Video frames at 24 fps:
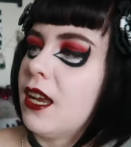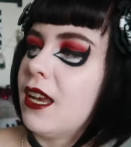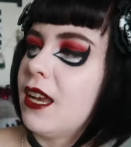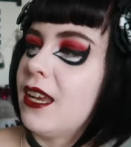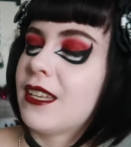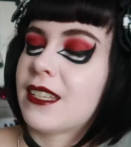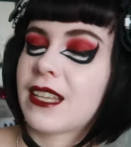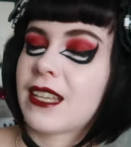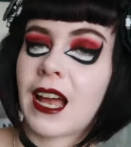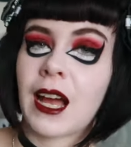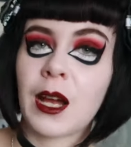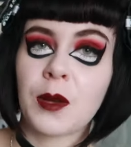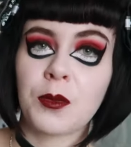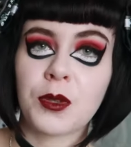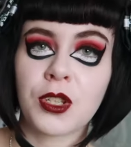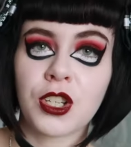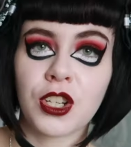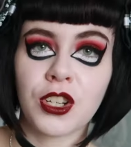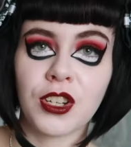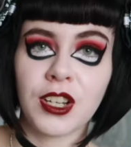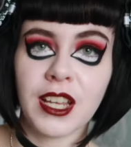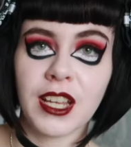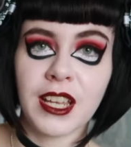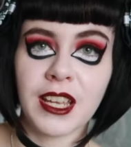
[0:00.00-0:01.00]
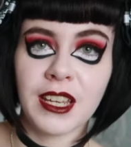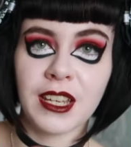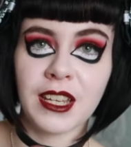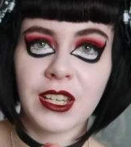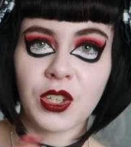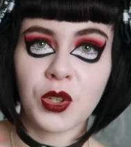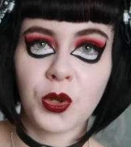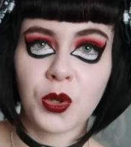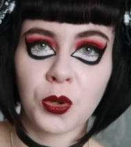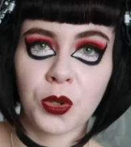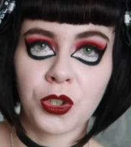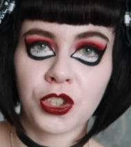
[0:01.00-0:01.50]
it's absolutely
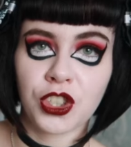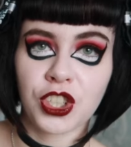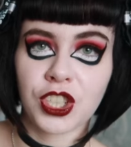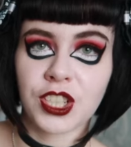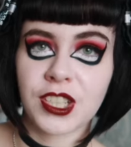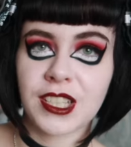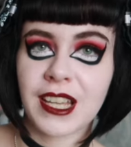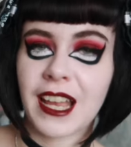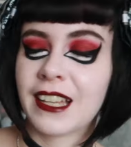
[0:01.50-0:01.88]
gorgeous.